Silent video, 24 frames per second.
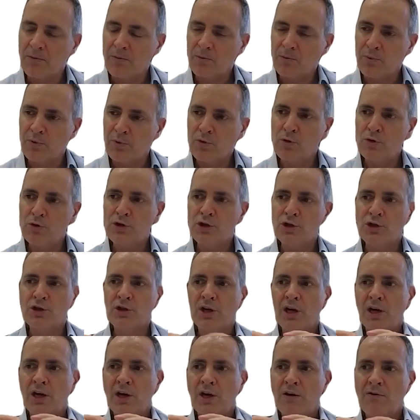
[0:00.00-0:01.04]
push
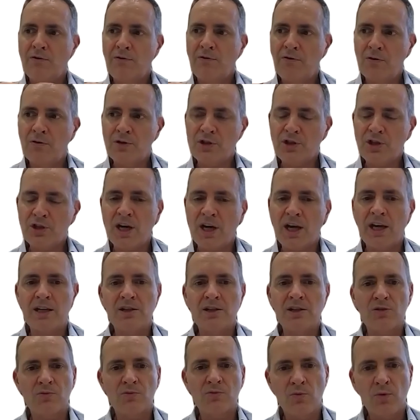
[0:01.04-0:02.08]
for
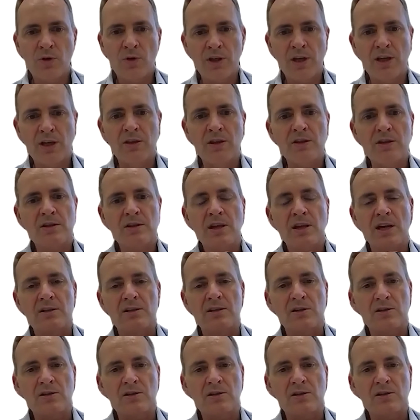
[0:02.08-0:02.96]
change within the states